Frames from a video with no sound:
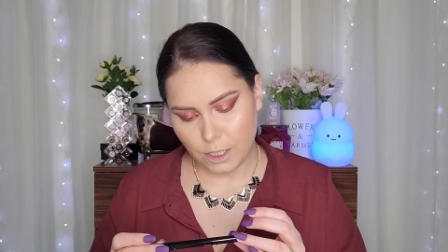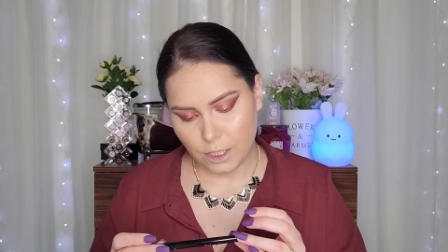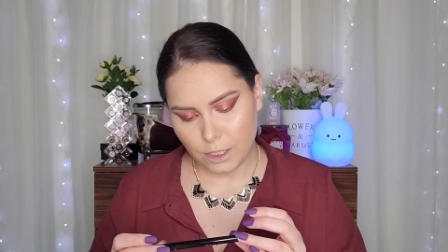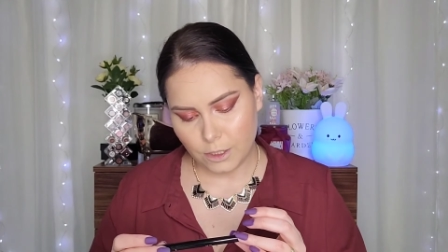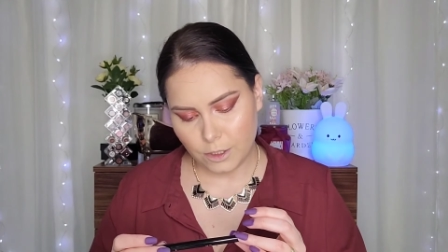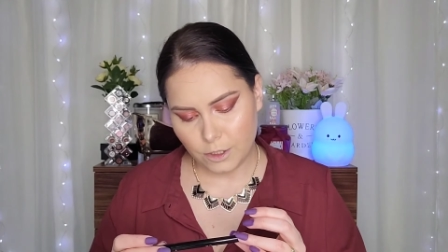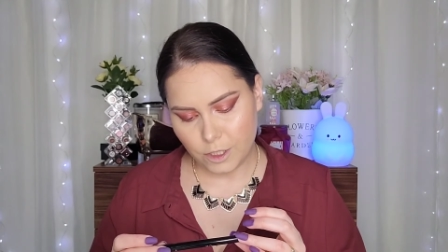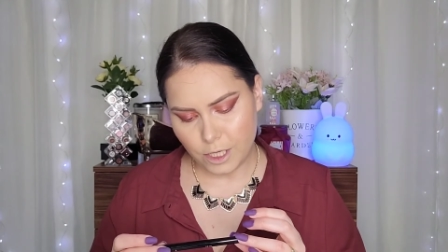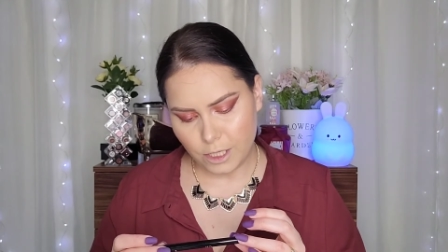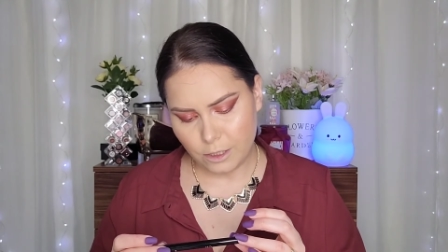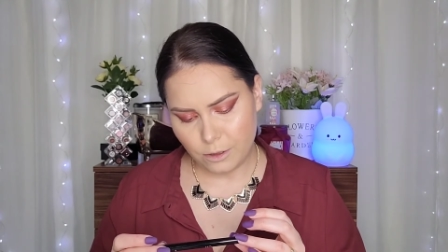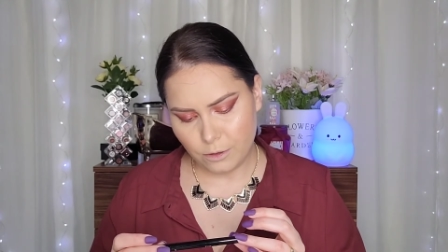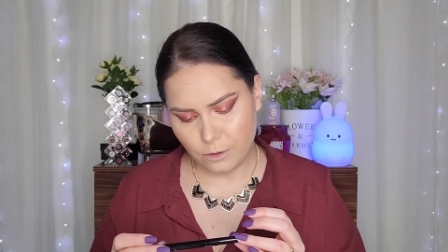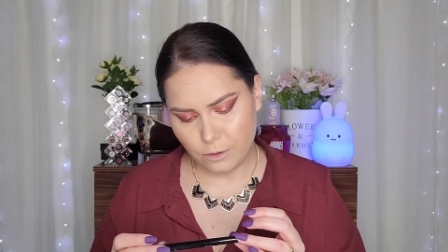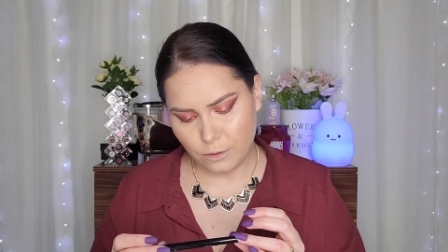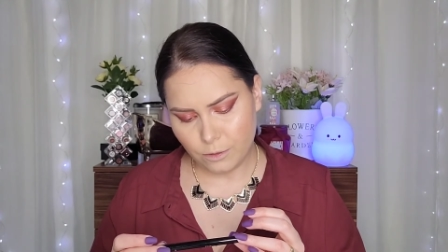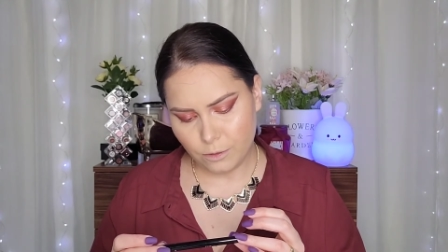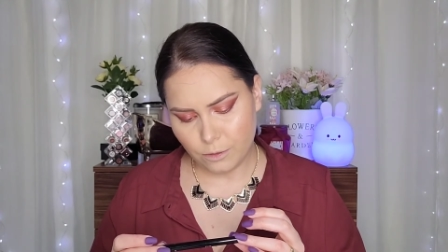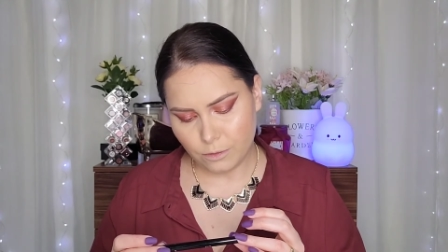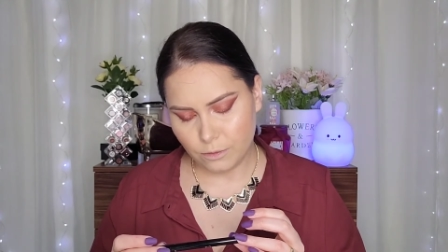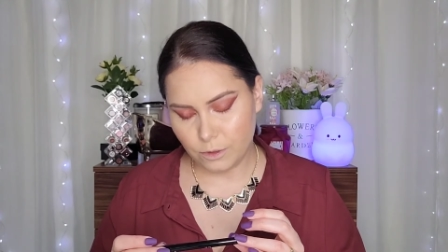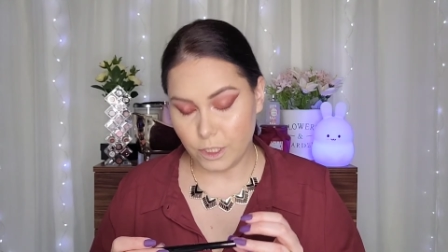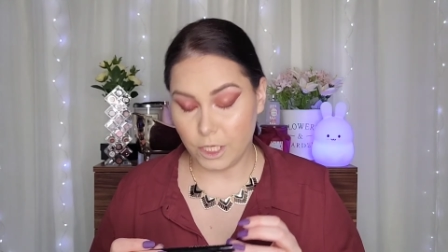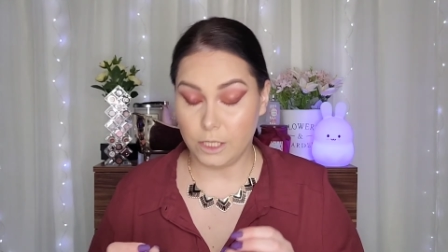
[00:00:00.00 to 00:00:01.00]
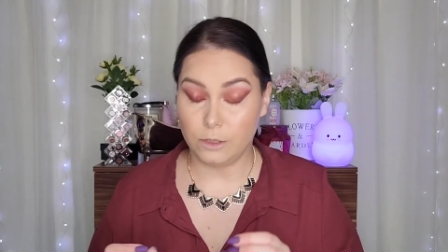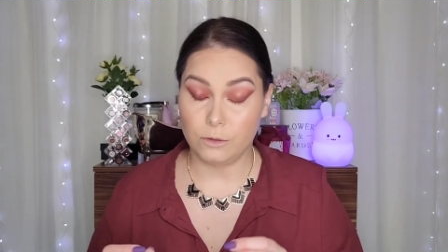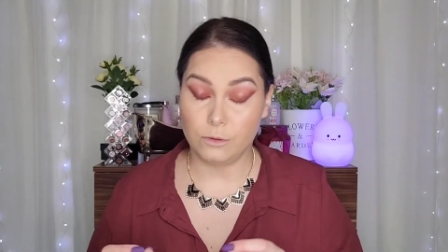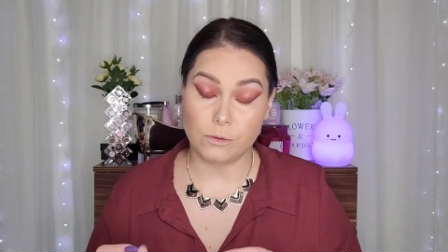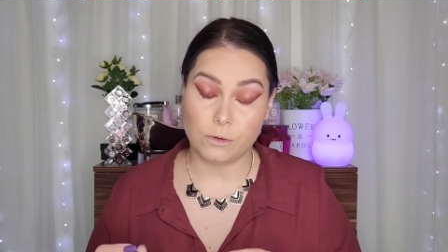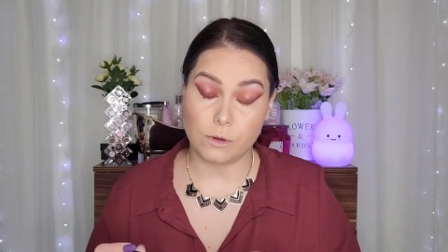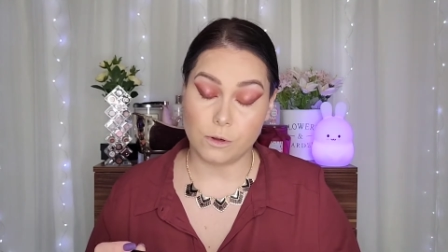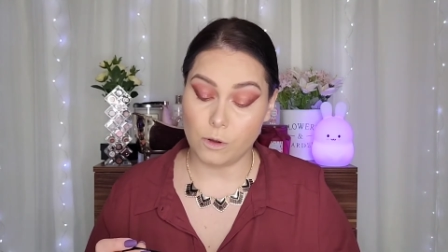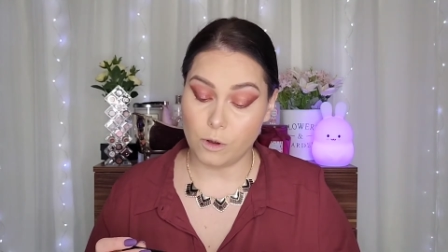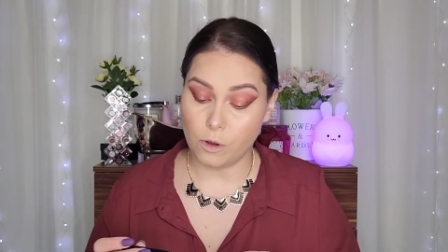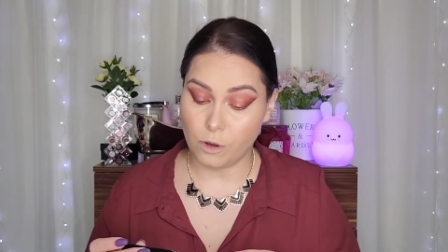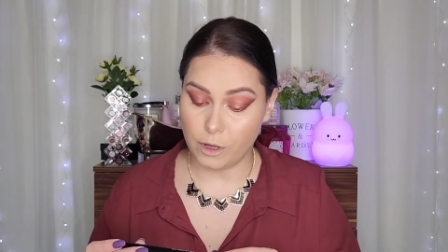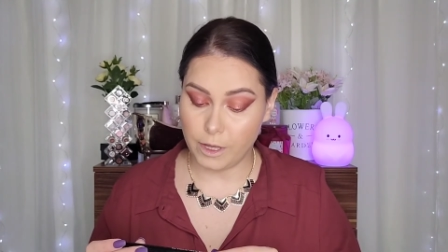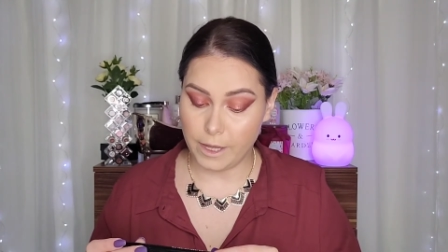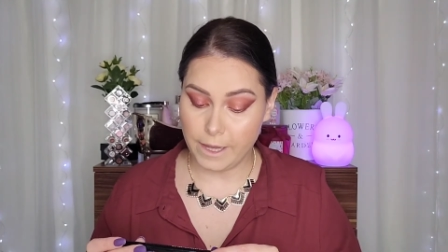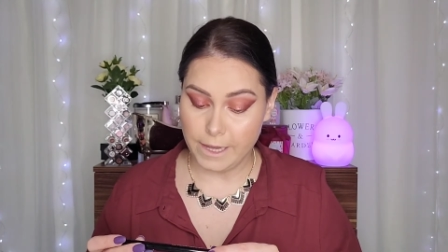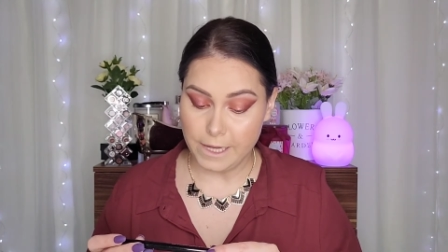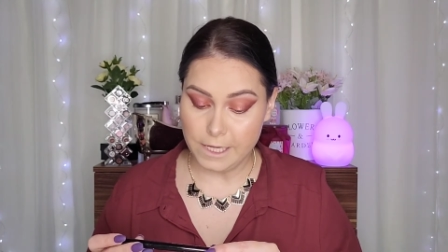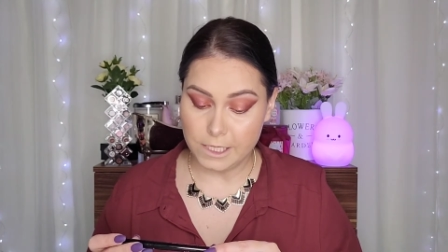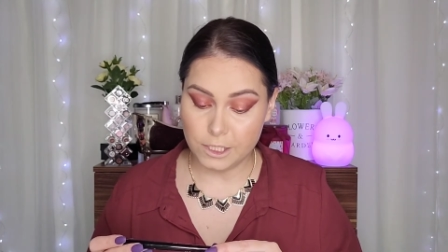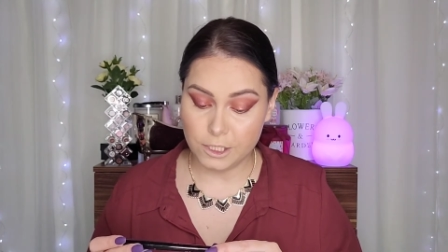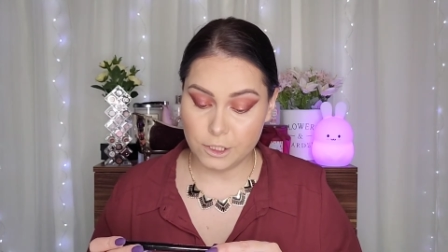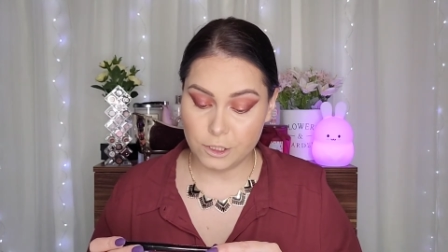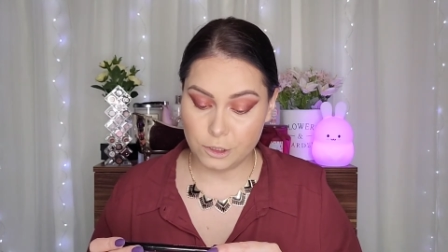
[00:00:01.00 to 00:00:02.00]
H2O.
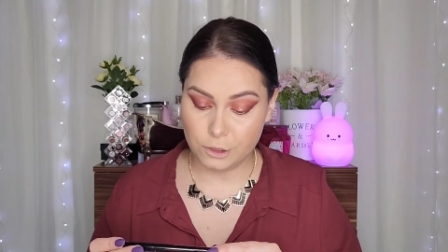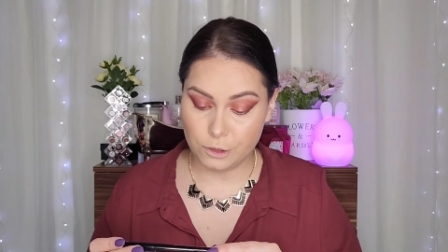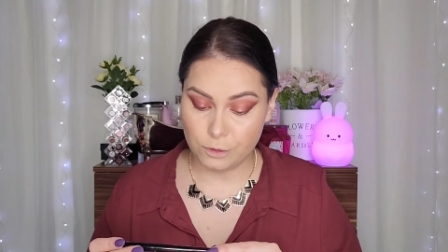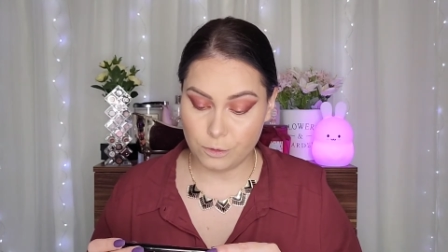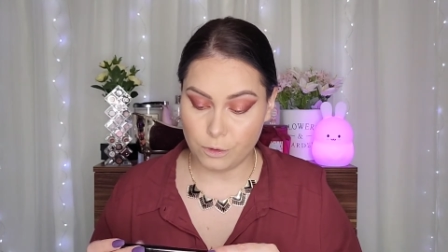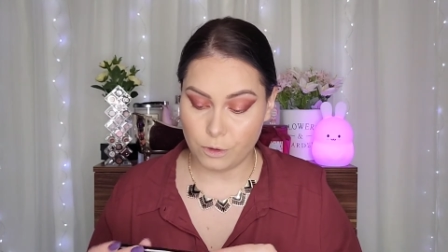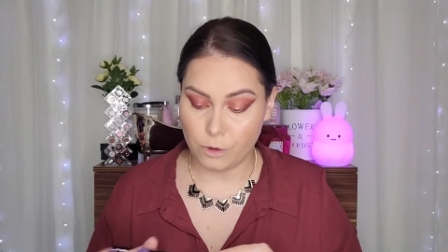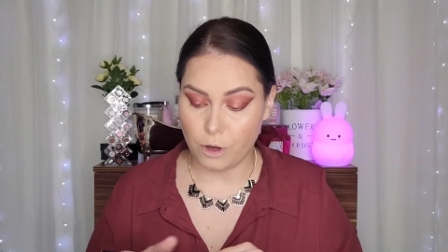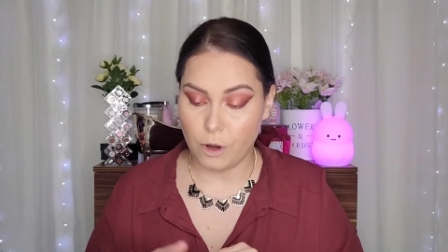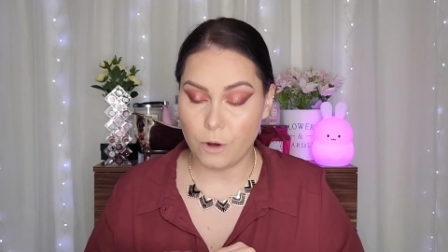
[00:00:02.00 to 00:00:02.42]
I